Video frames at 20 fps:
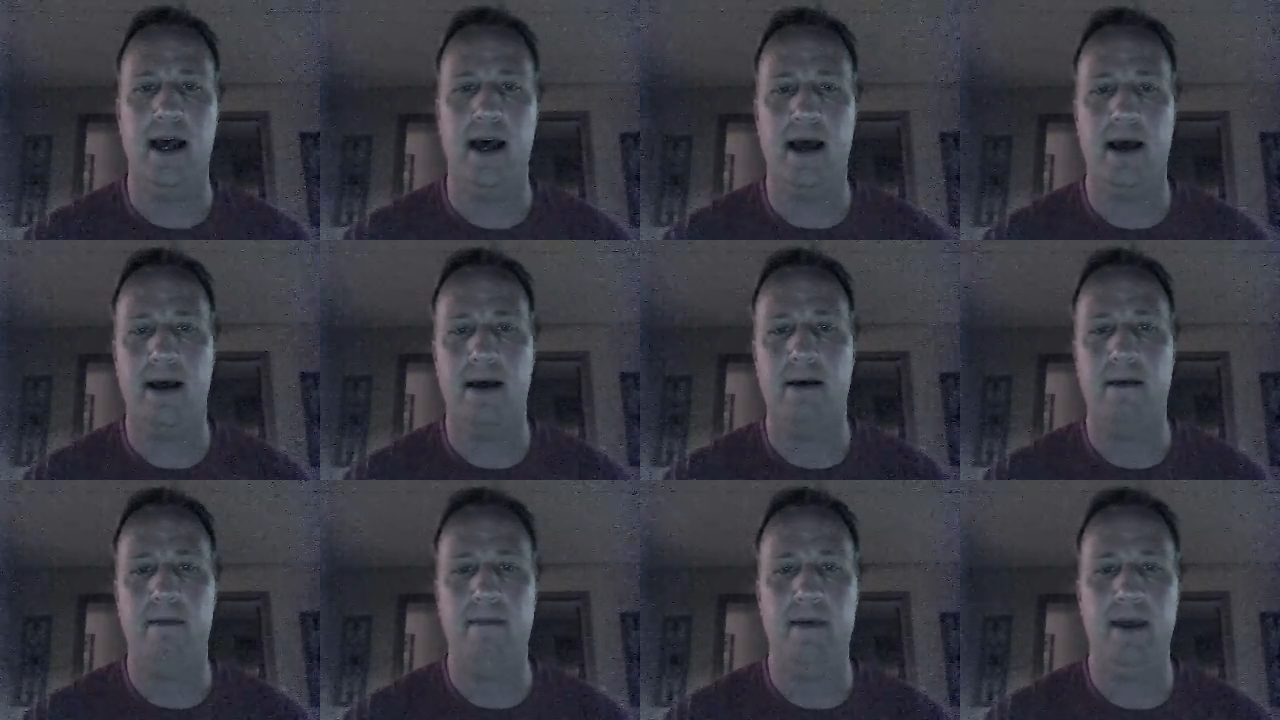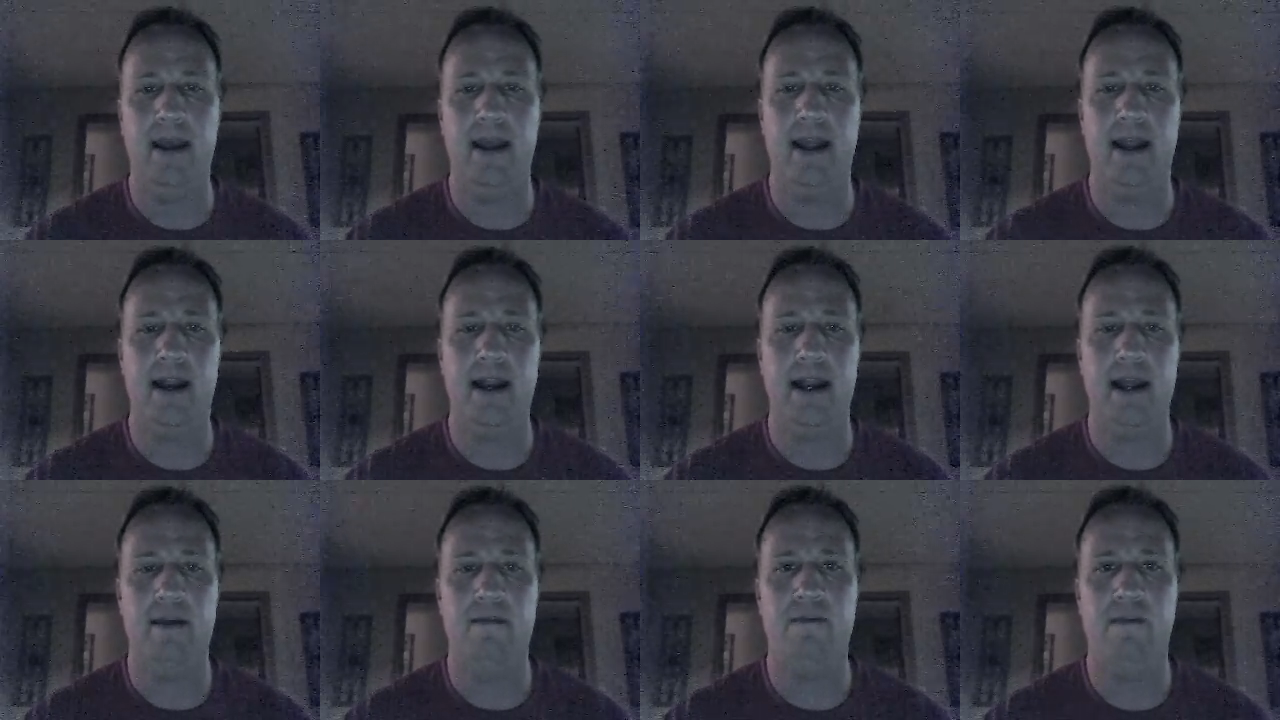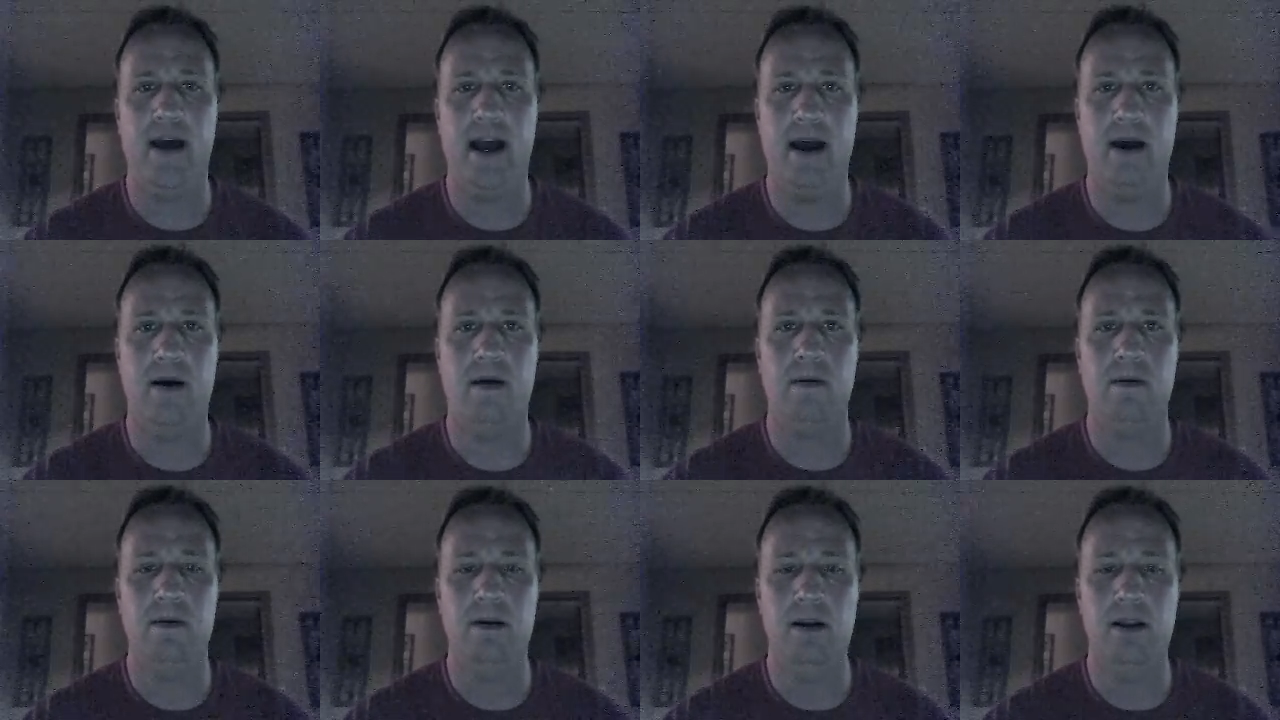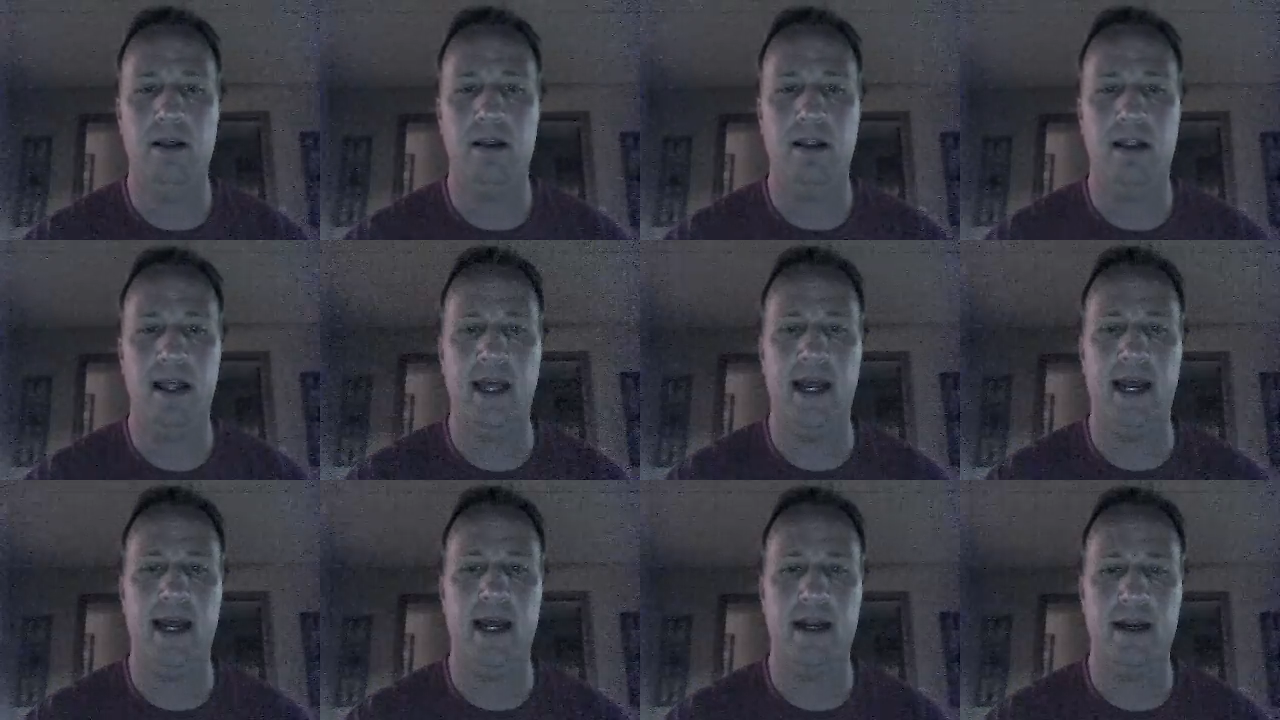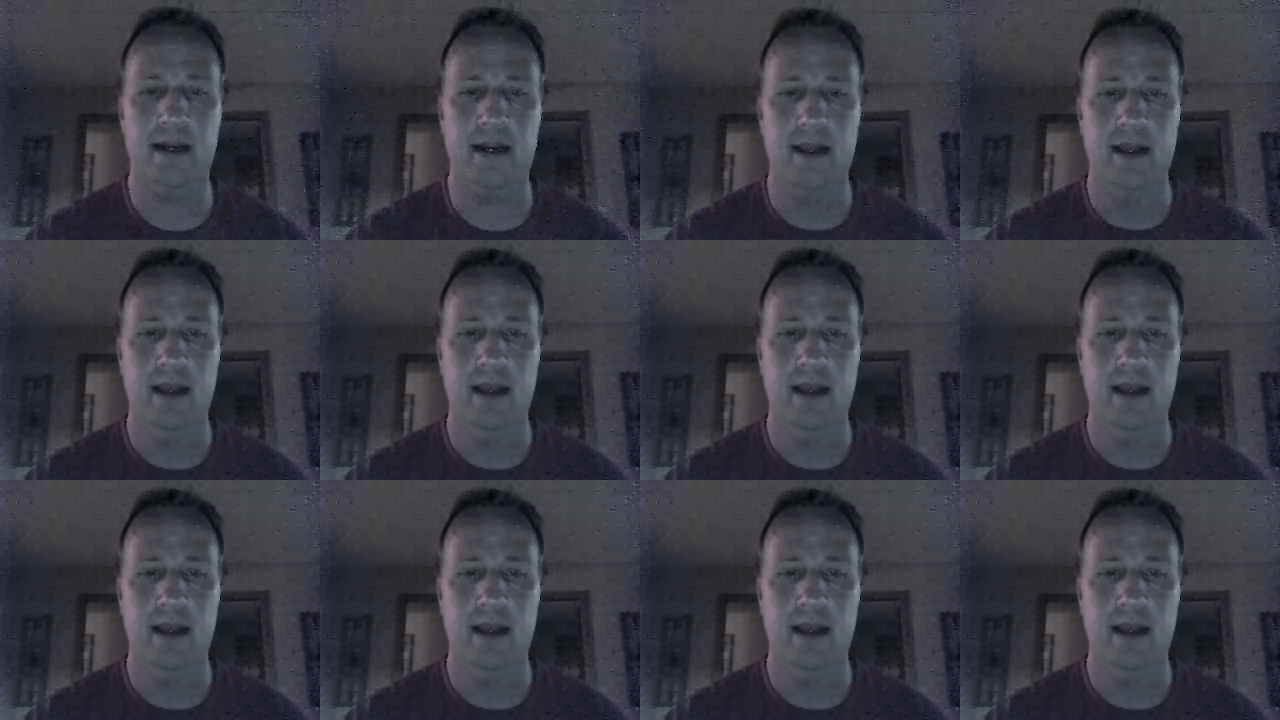And they found that